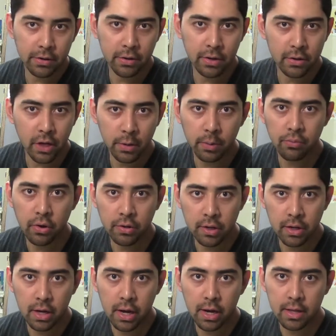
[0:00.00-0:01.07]
so let's talk about pros
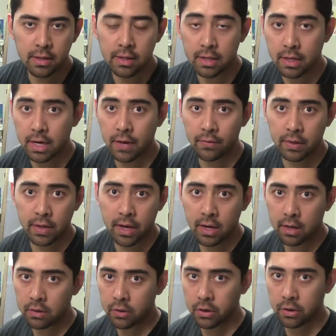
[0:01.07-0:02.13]
and cons, and then after
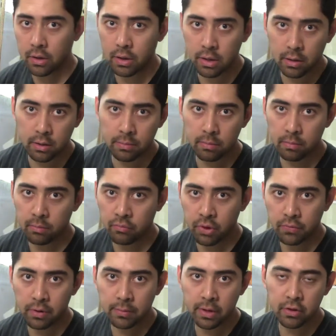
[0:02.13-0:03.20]
that I'll
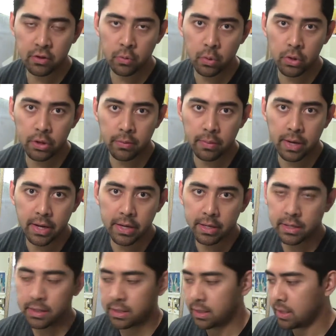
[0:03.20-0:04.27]
briefly mention where you can buy
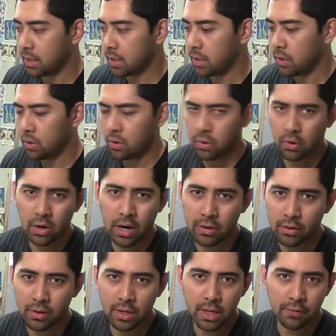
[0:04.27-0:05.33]
it. Or I'll
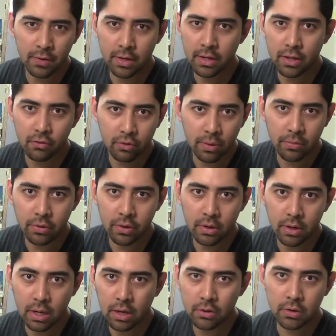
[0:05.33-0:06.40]
just leave it in the
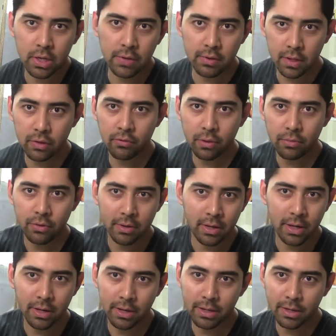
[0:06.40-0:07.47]
description. I'll also leave it in the description,
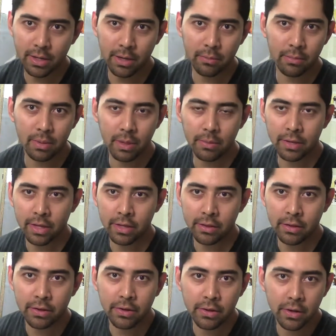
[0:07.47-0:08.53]
yeah, that'll be
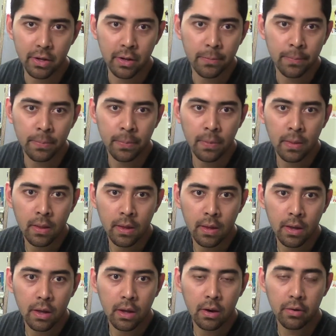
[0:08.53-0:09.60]
easier.
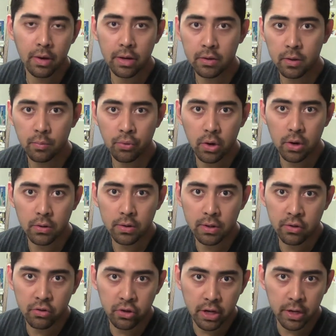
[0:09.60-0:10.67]
Alright, so pros,
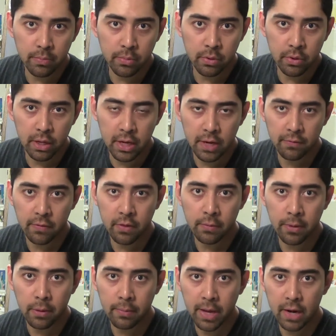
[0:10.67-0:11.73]
it's cheap. You can get a
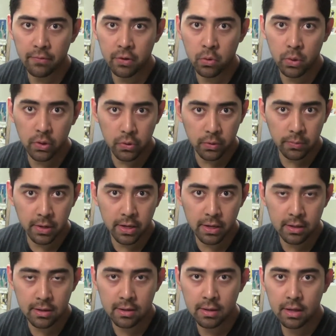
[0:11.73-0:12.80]
50-pound bag for 23
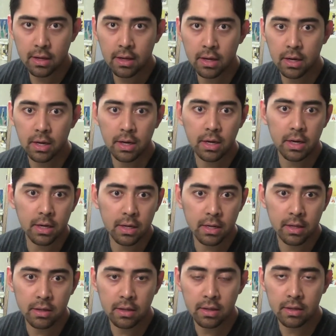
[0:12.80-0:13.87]
bucks.
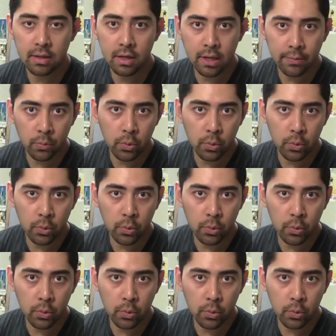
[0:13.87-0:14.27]
Let's see, sets up